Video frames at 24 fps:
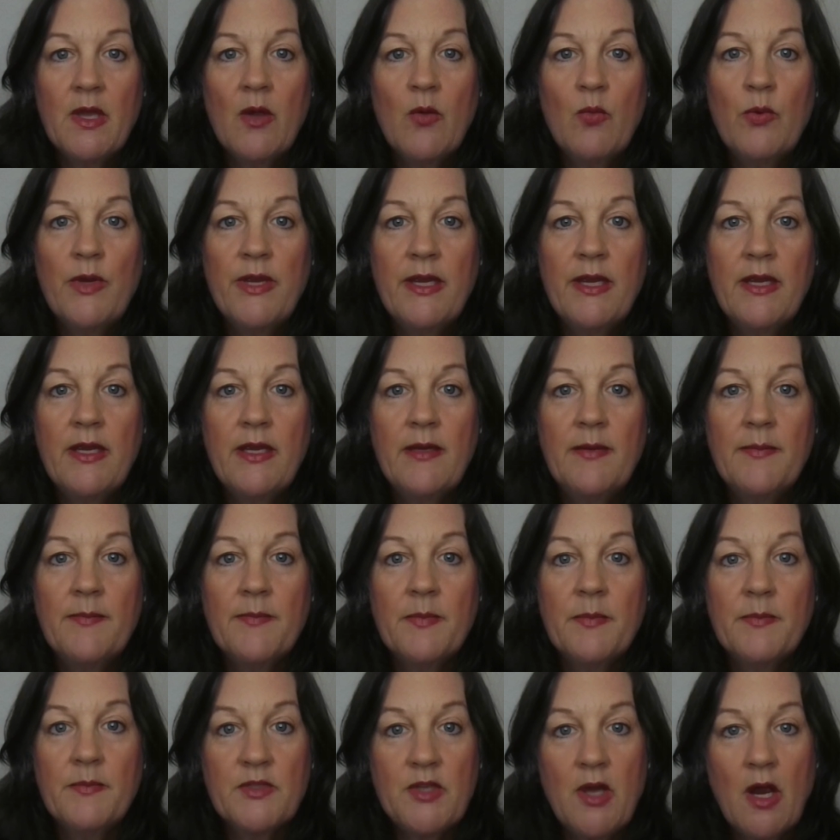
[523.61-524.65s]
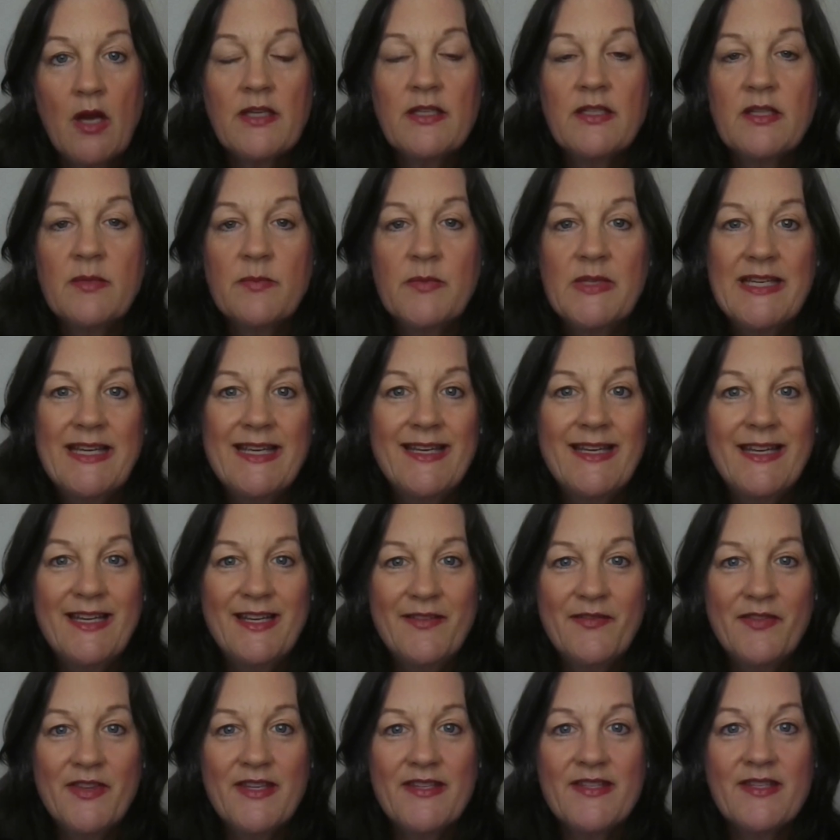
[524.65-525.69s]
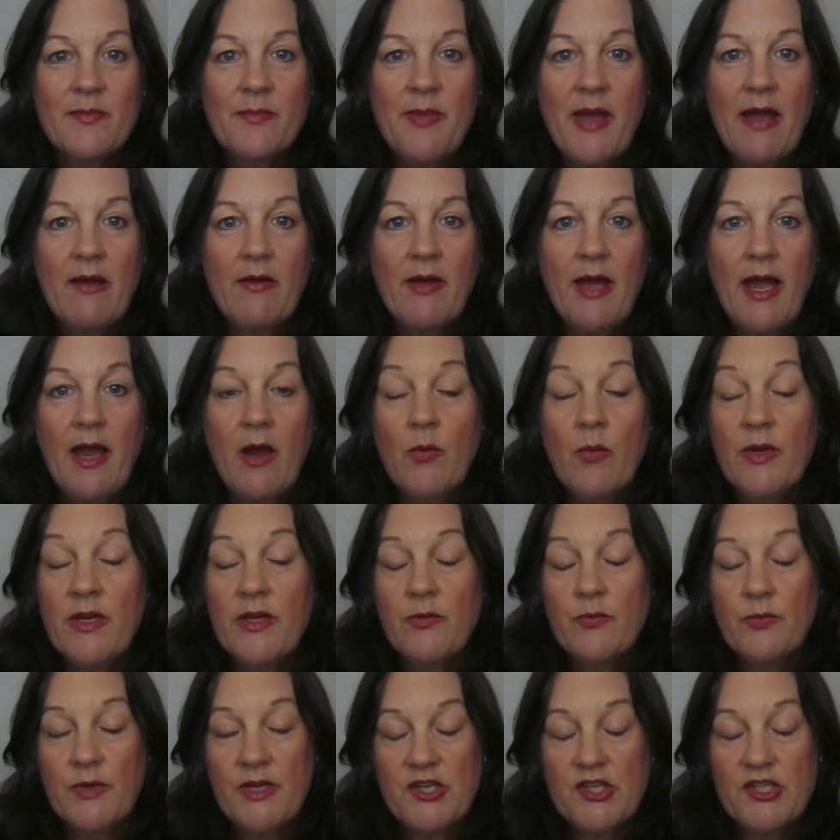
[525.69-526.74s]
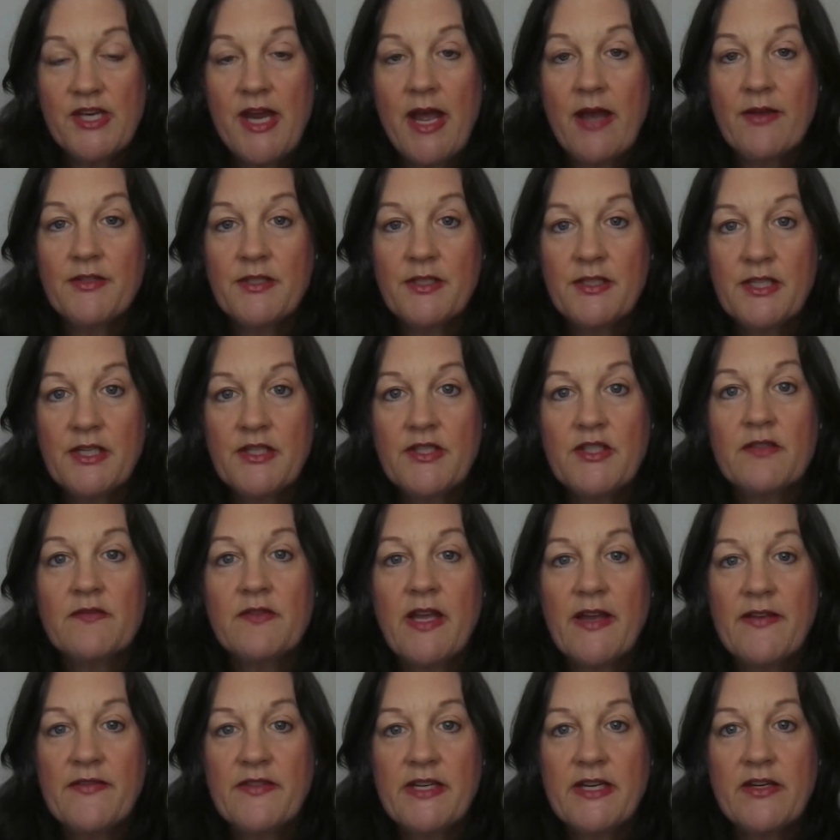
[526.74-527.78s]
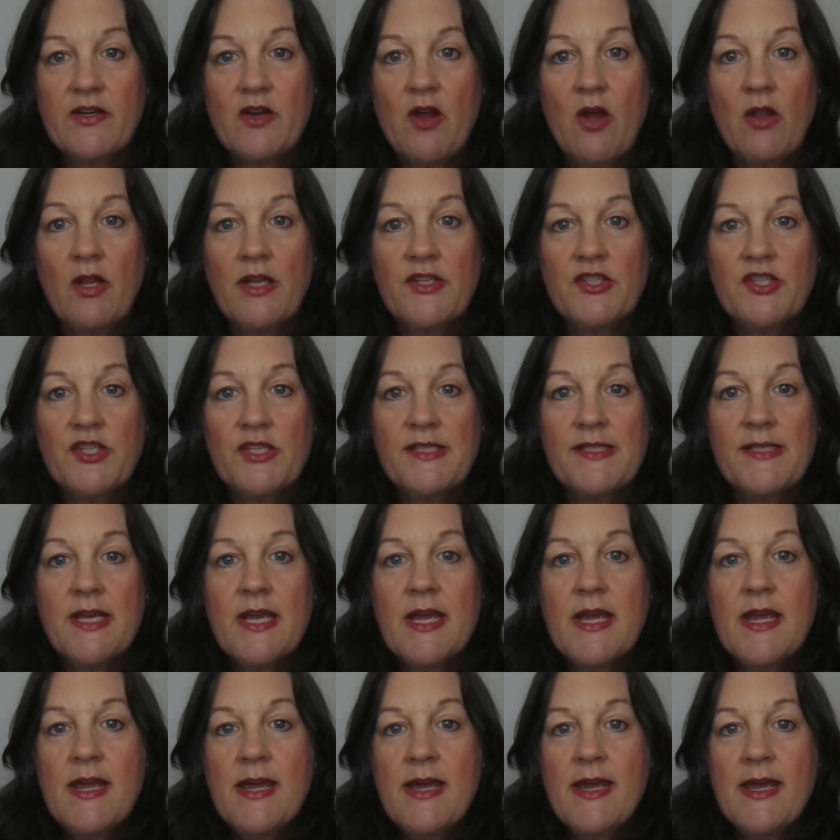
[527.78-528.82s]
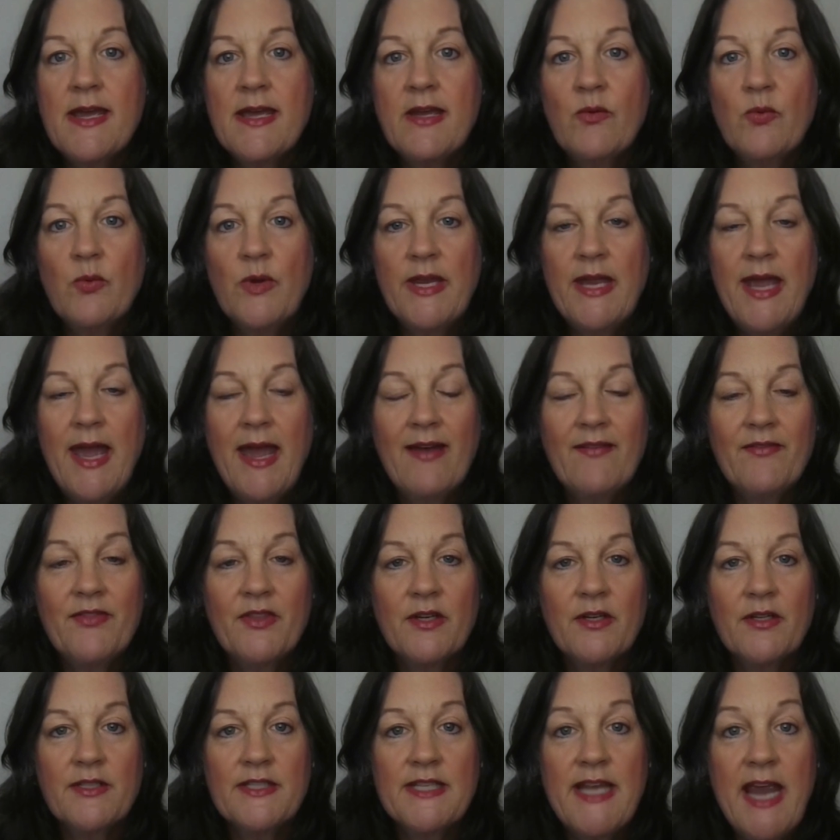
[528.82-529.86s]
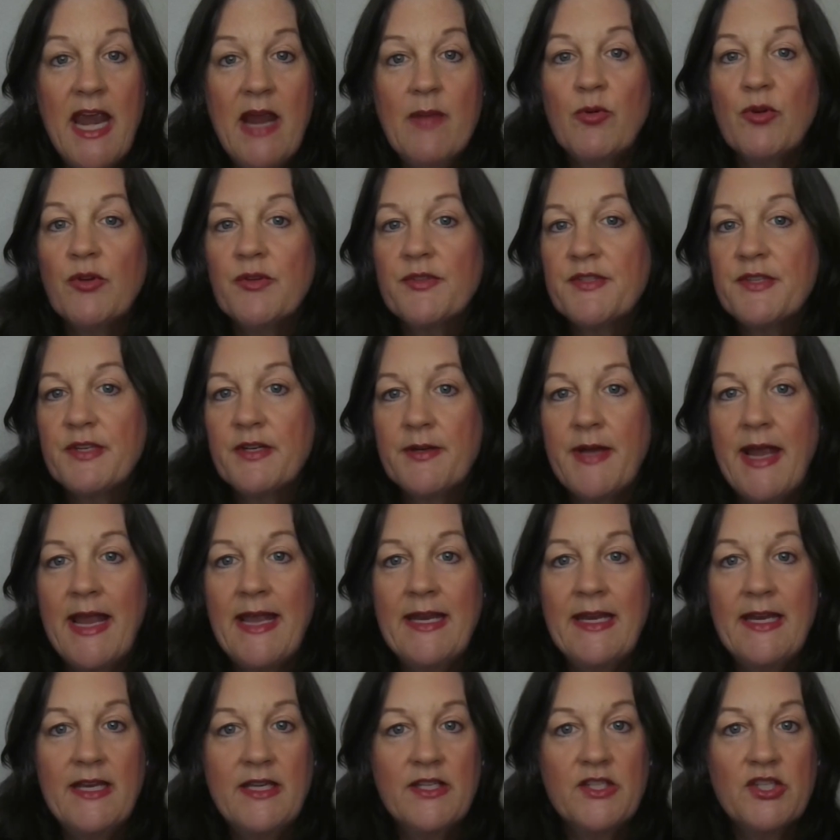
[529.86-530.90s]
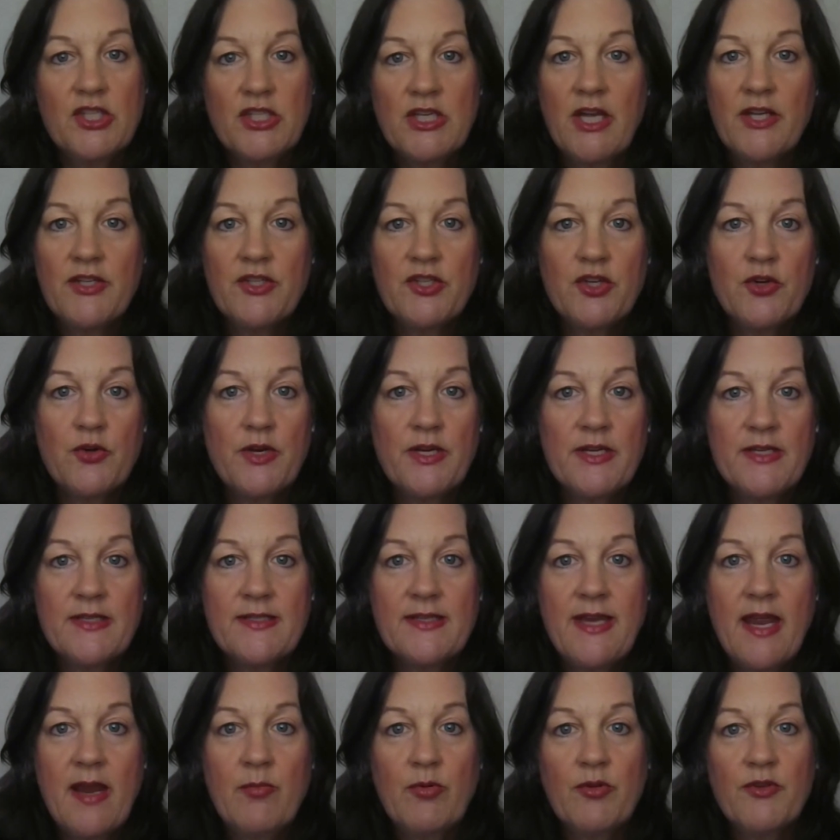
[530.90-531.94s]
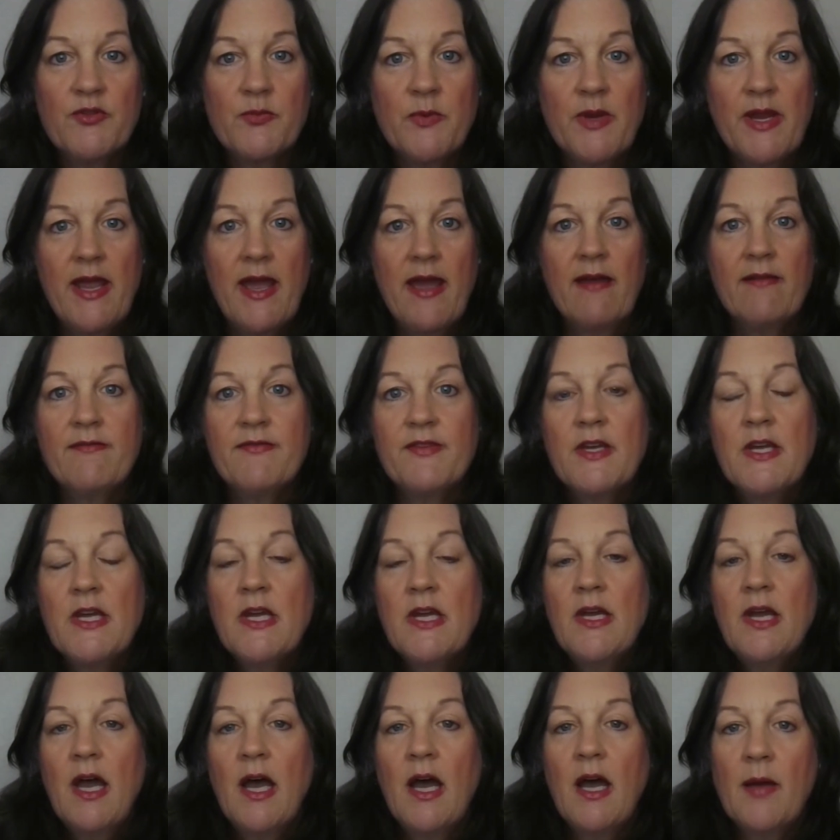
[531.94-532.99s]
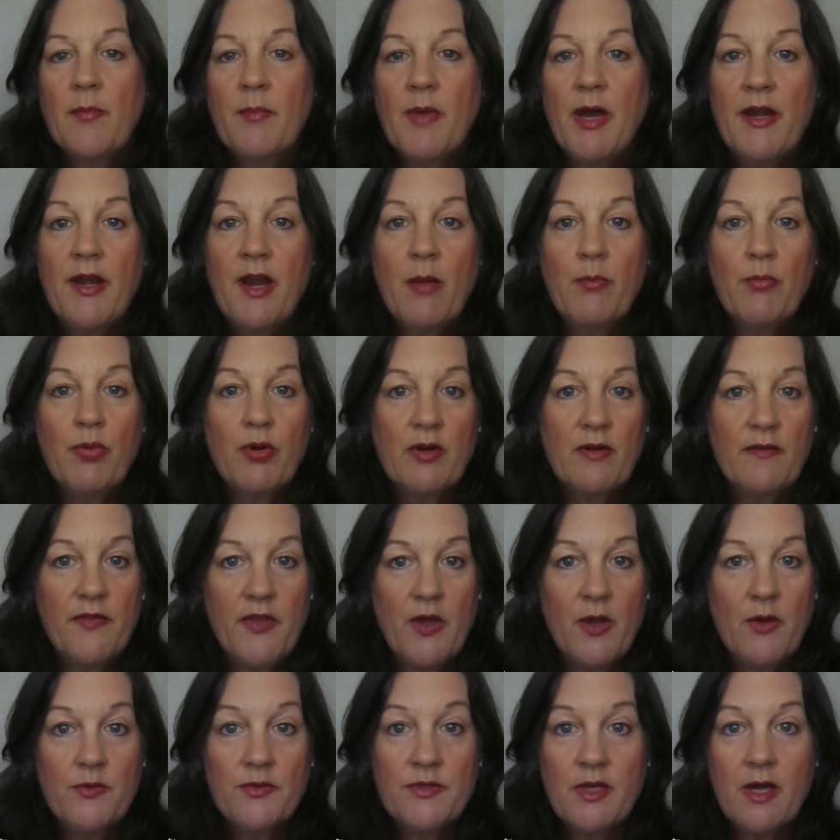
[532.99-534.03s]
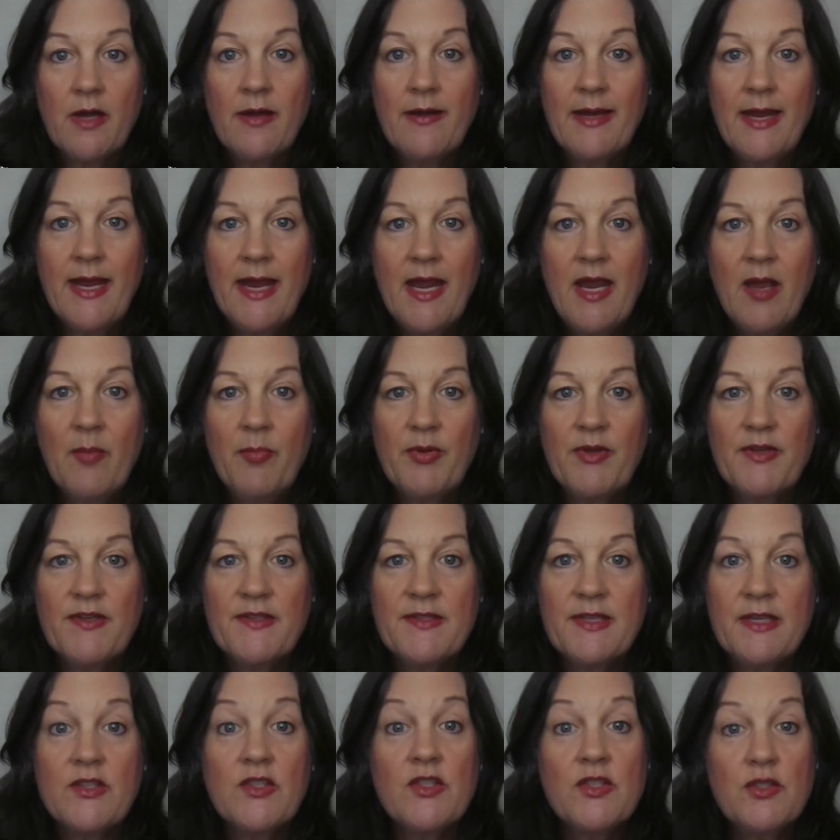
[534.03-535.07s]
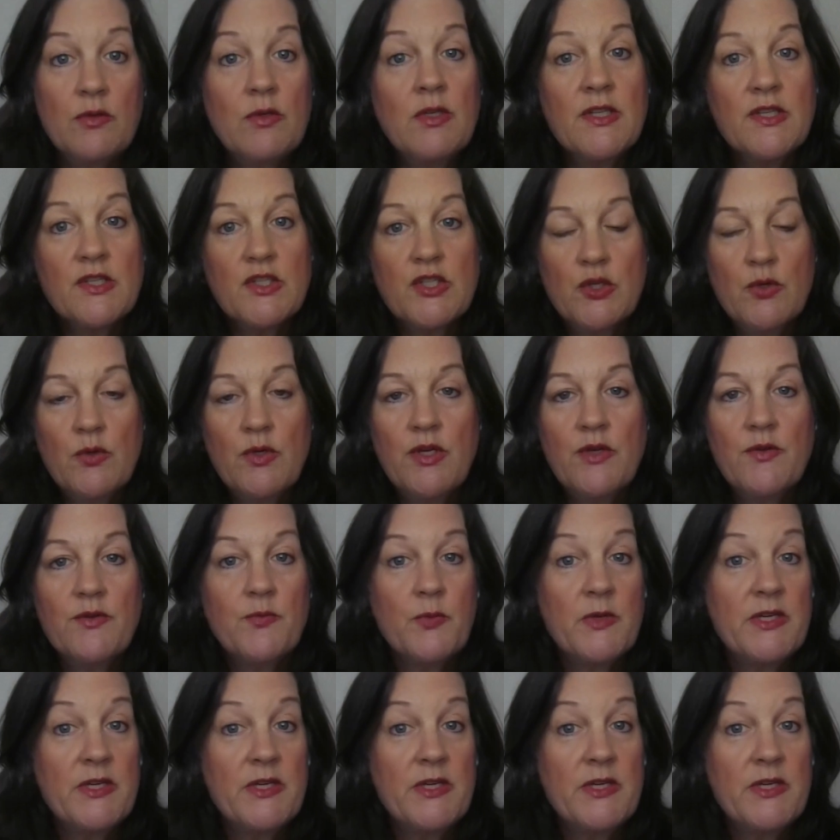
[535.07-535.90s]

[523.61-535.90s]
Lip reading: We talked at the beginning of this about how we had reached out to Touch of Life Technologies, and we have their tables, their 80-inch touchscreens tables. We have a number of those on campus that students do use.